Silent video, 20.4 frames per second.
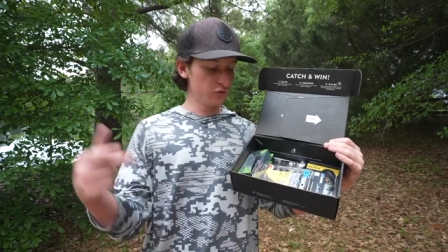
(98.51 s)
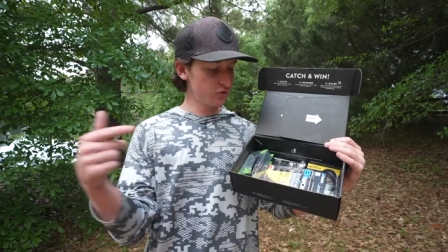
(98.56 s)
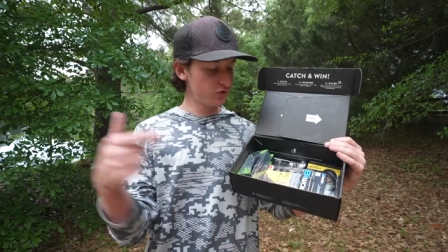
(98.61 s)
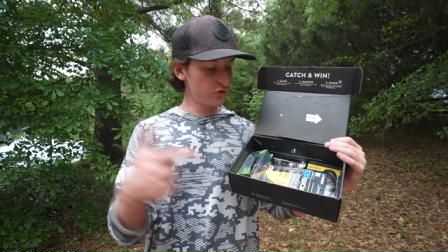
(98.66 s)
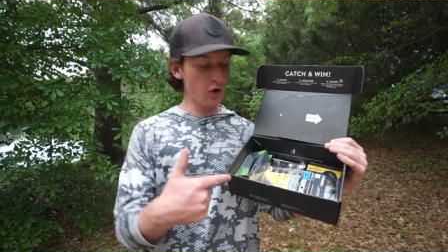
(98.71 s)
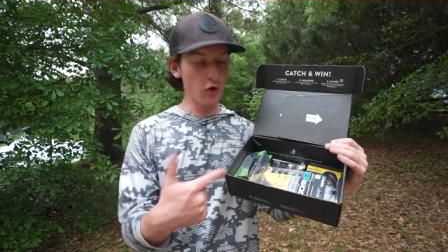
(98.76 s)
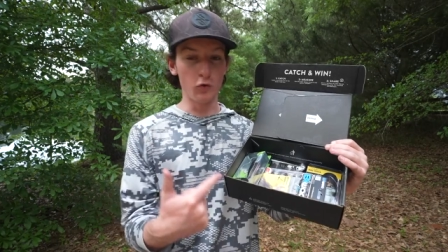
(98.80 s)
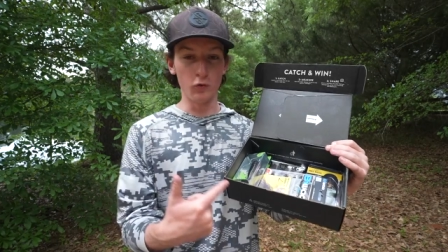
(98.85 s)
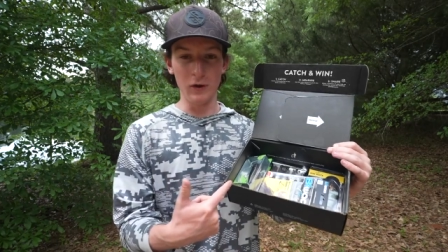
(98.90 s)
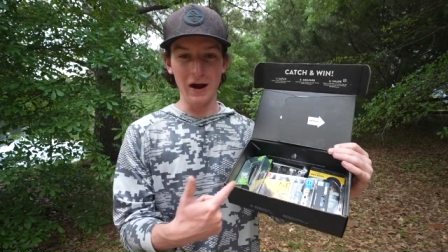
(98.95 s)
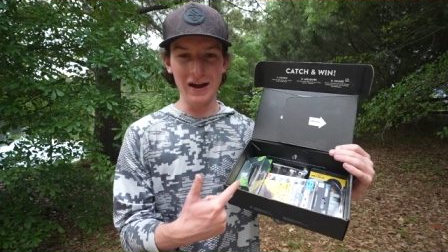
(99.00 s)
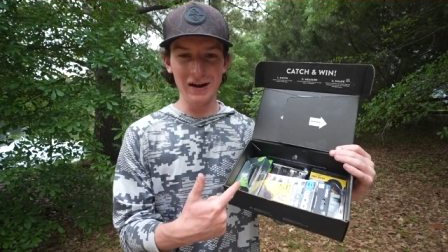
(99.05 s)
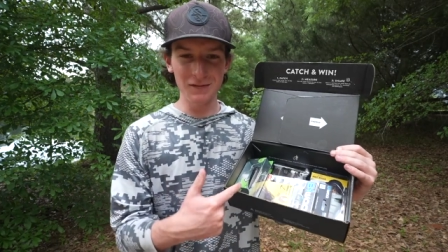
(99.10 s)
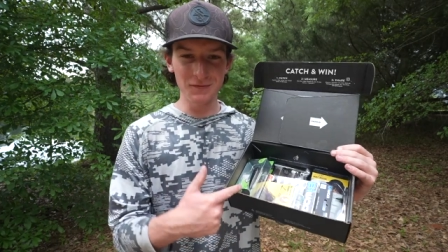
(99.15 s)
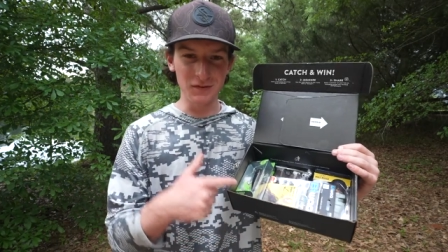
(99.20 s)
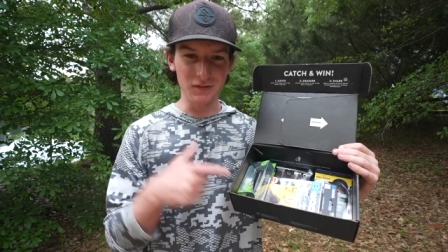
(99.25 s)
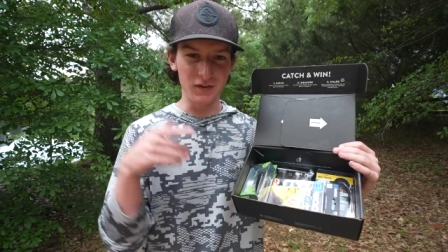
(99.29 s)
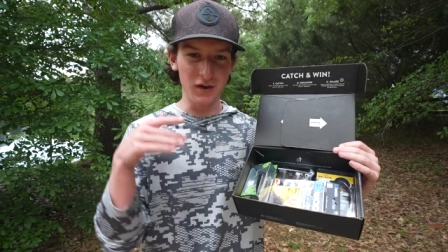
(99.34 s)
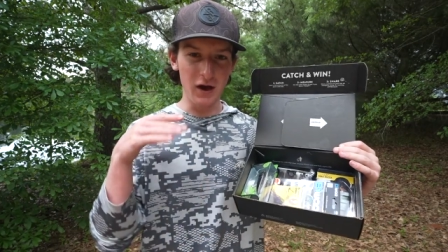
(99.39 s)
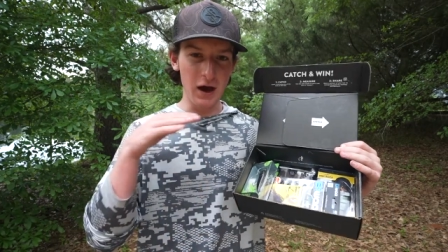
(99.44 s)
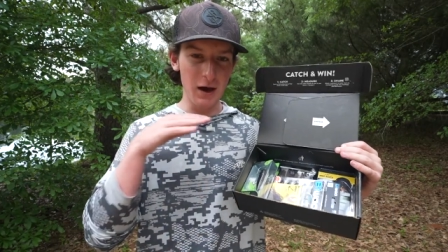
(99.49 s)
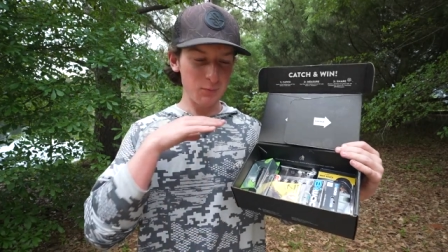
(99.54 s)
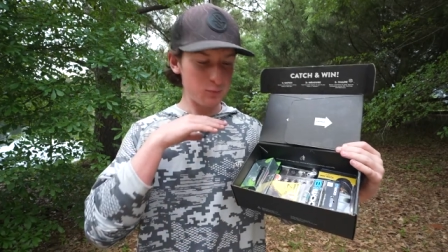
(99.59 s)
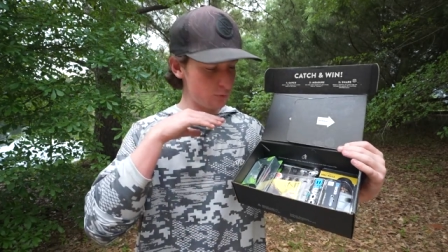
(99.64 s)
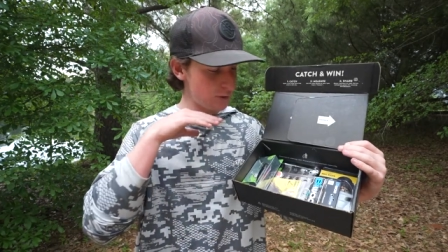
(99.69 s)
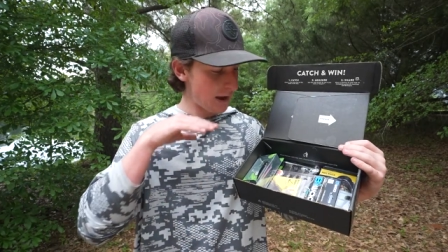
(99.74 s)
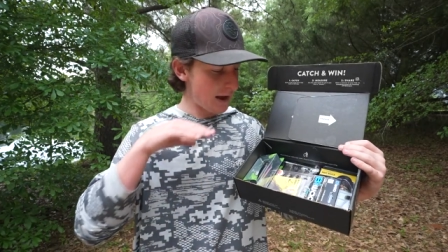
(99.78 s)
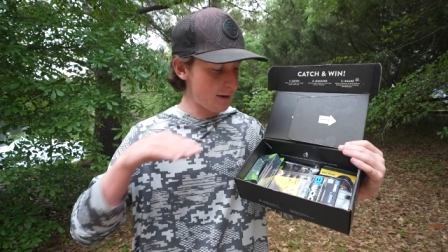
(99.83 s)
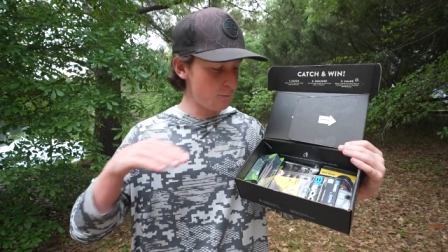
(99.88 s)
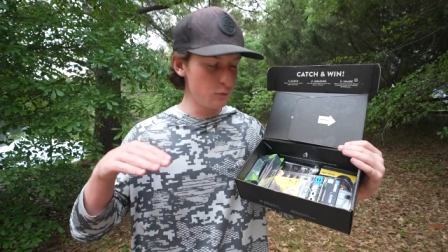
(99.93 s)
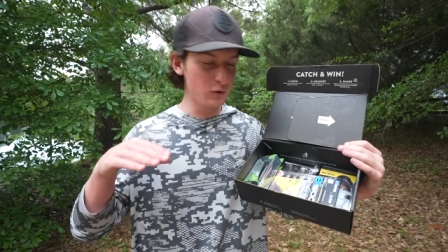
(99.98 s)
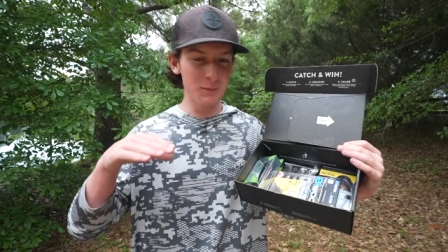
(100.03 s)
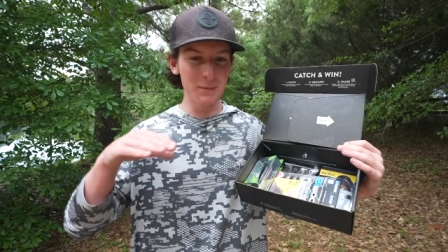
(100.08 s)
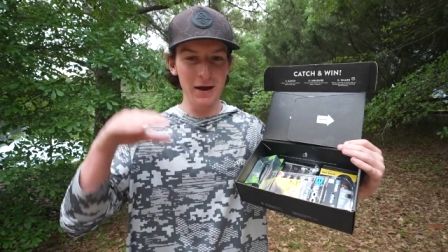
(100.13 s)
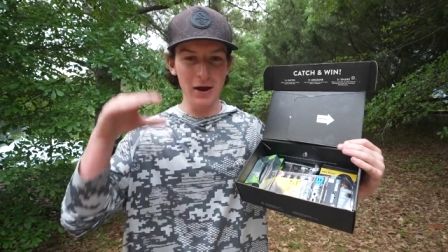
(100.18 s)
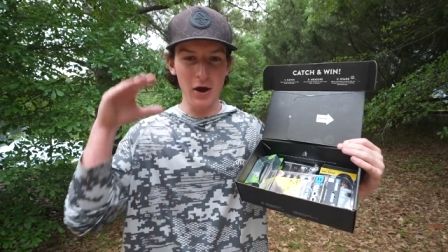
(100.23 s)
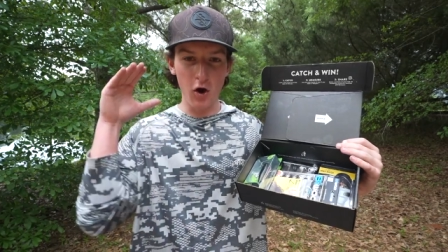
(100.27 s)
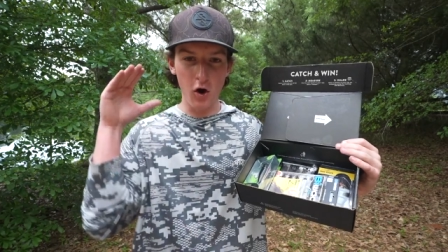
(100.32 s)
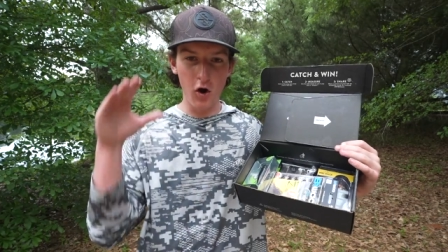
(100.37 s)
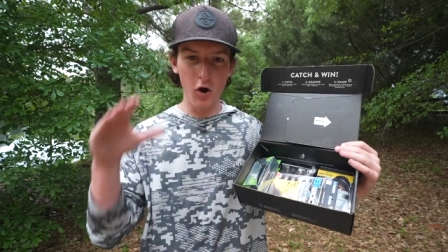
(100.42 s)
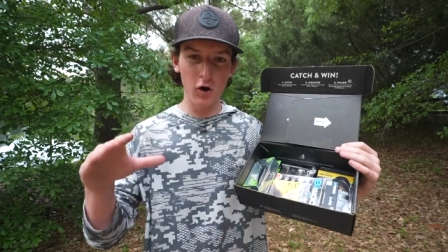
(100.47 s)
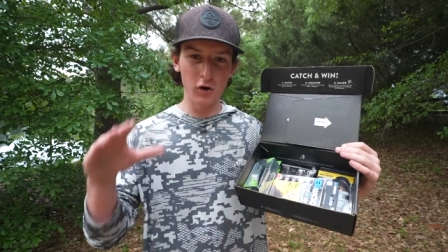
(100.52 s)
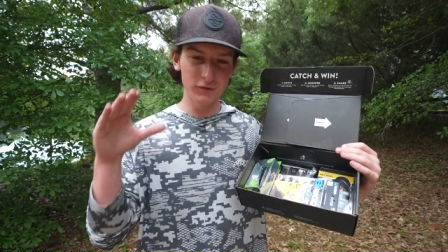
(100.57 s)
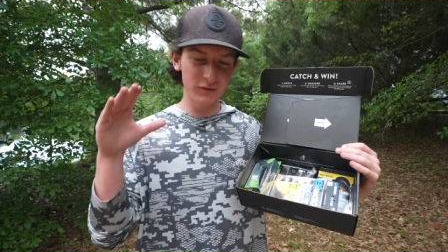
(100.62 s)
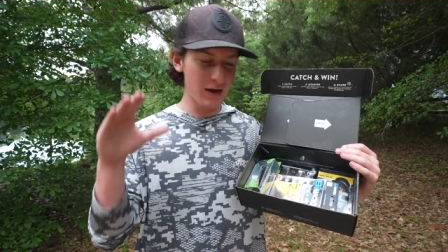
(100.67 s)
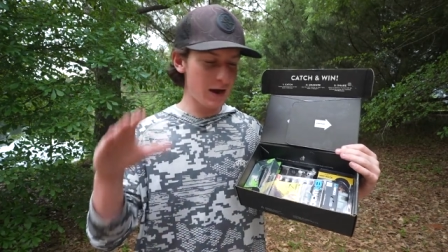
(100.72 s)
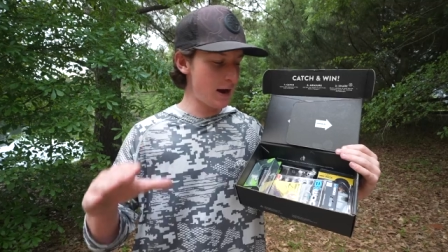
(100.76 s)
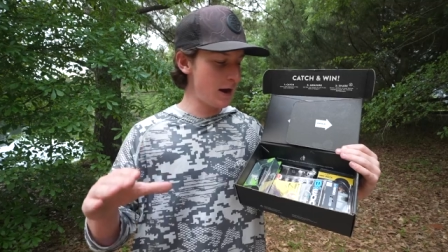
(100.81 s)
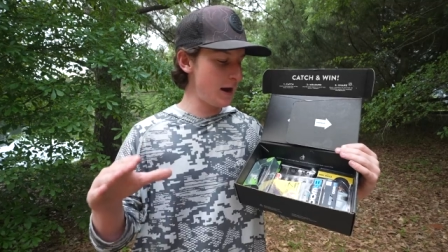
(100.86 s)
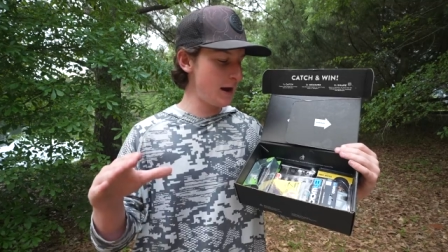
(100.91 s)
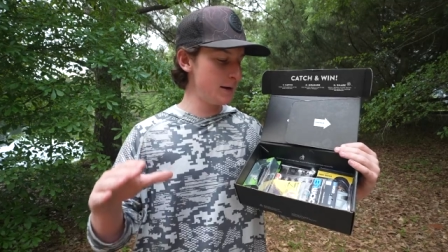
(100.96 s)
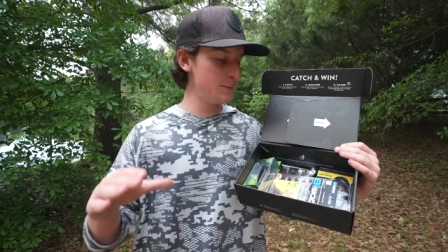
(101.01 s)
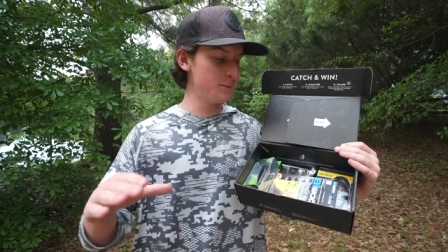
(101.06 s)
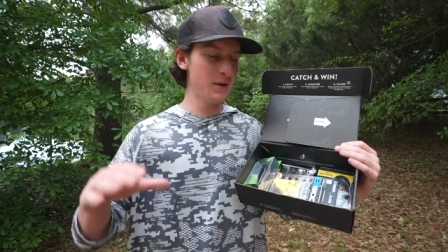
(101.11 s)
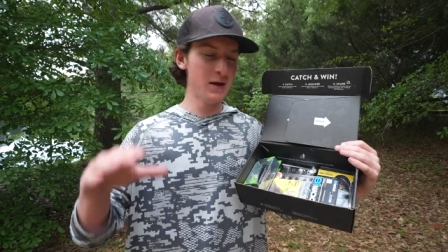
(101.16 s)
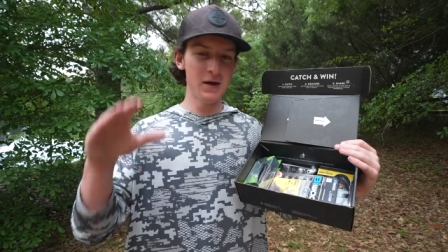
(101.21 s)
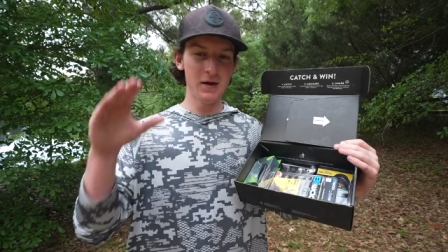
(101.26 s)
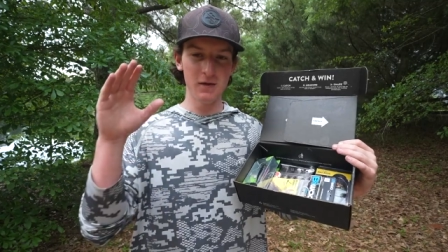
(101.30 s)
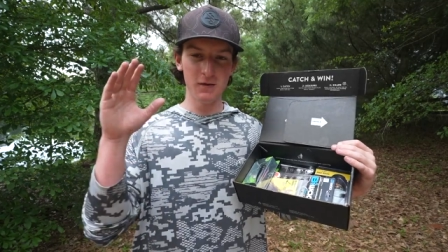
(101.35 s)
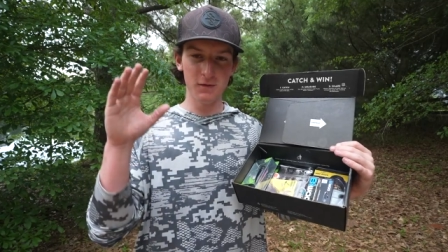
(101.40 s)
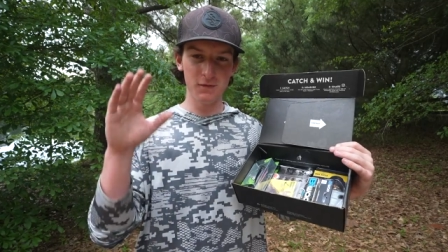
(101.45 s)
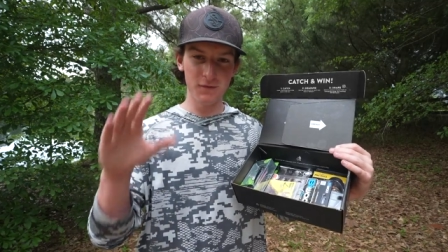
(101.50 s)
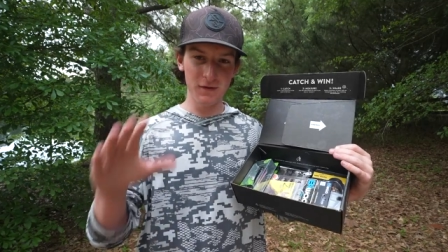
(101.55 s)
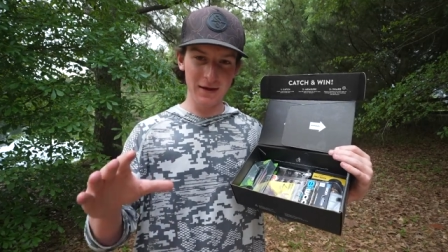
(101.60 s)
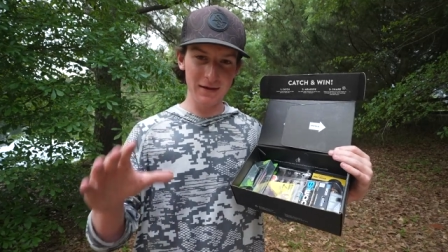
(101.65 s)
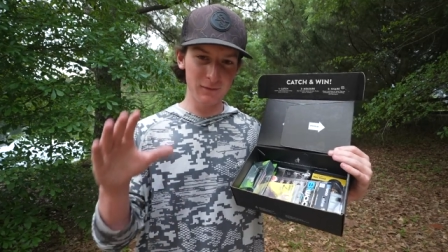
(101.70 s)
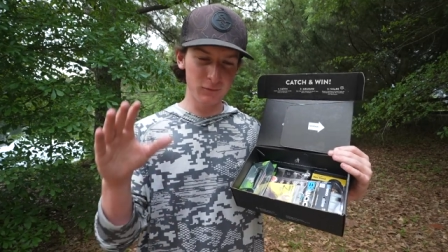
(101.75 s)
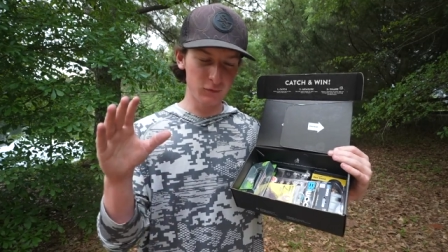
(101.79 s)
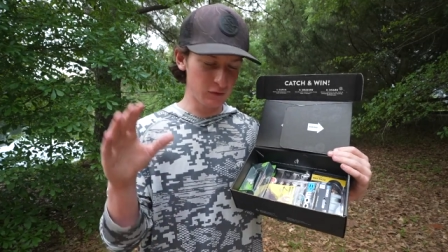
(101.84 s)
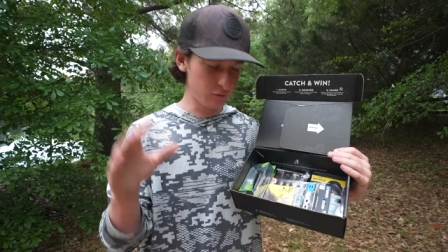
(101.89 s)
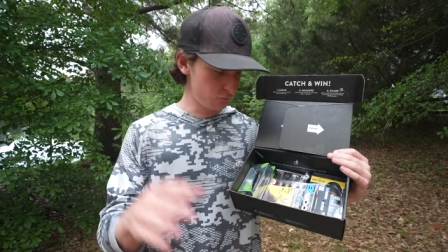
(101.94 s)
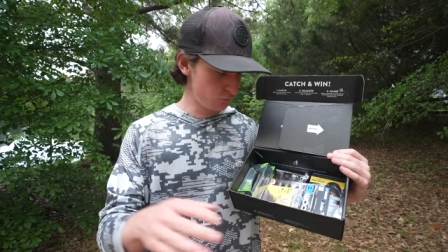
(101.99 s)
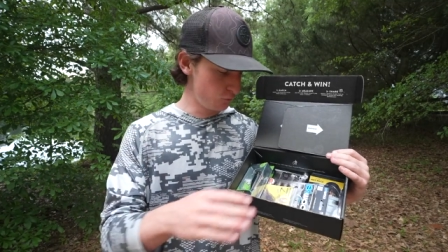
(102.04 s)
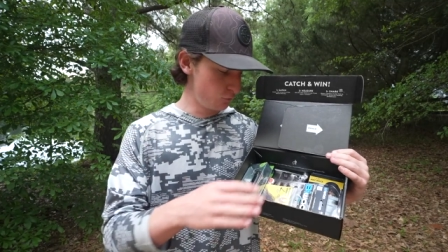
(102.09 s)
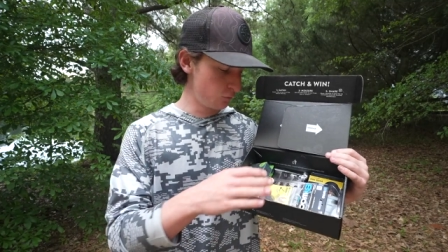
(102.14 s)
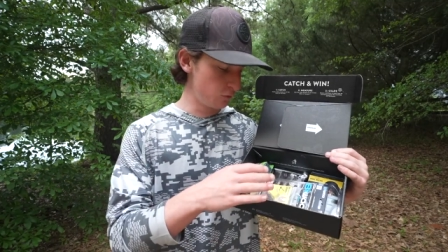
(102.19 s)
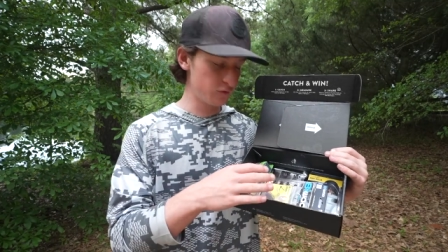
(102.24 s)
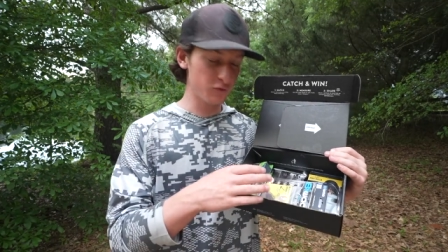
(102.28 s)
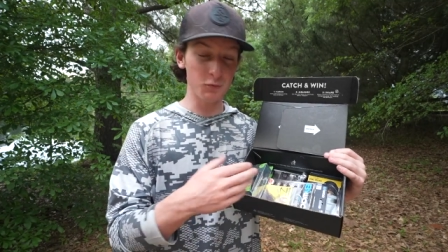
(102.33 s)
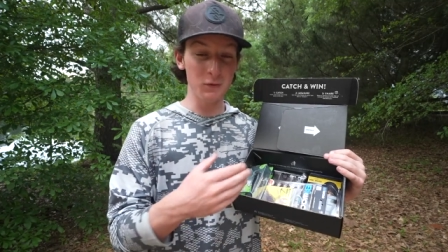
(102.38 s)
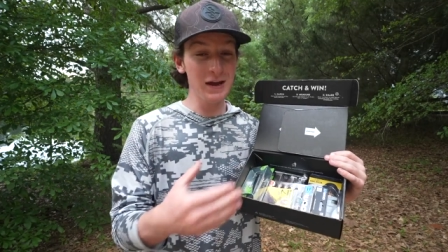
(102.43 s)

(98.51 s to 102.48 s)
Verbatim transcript: So right off the top, we have one of my all-time favorite lures.